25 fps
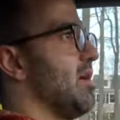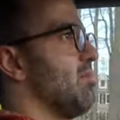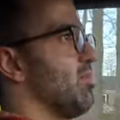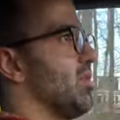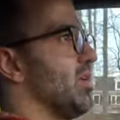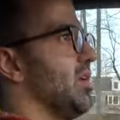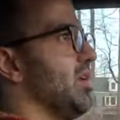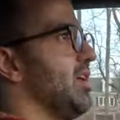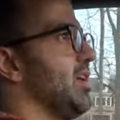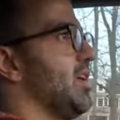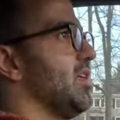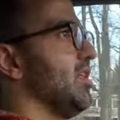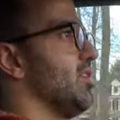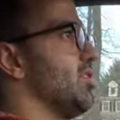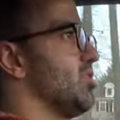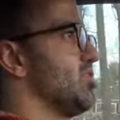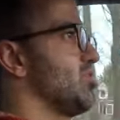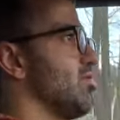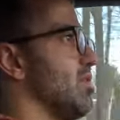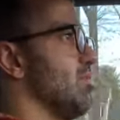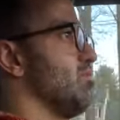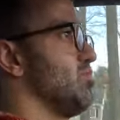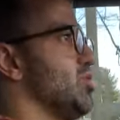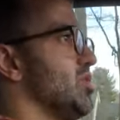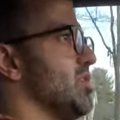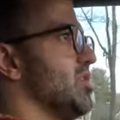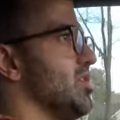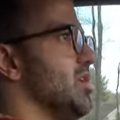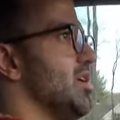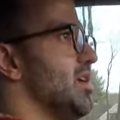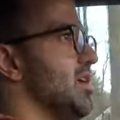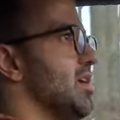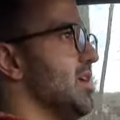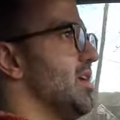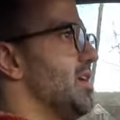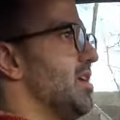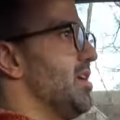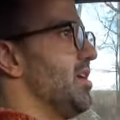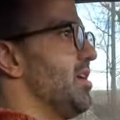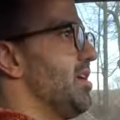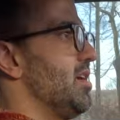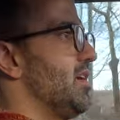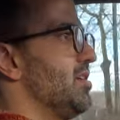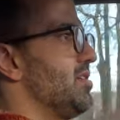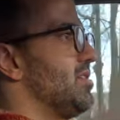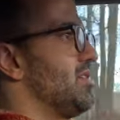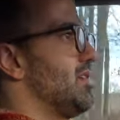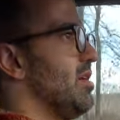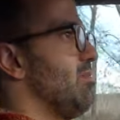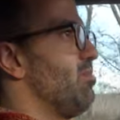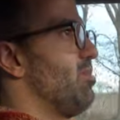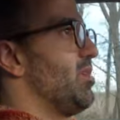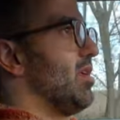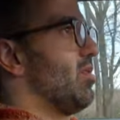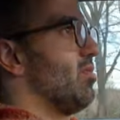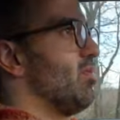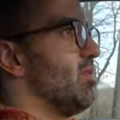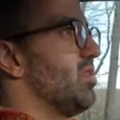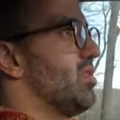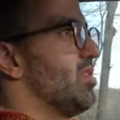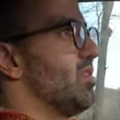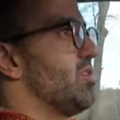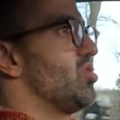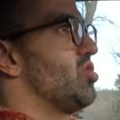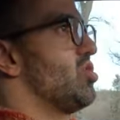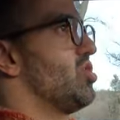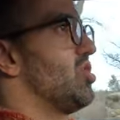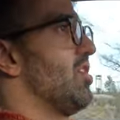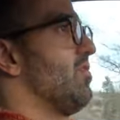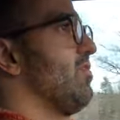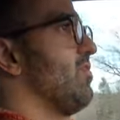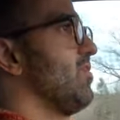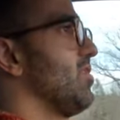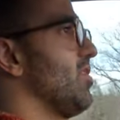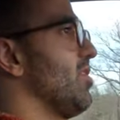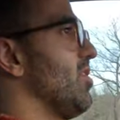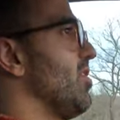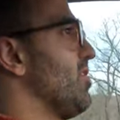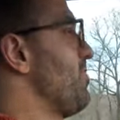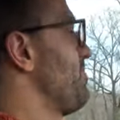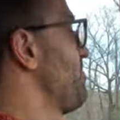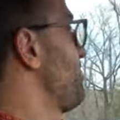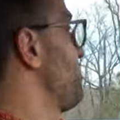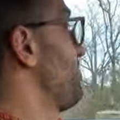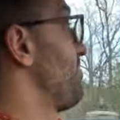I'm gonna link in the description. Same thing with the shifter.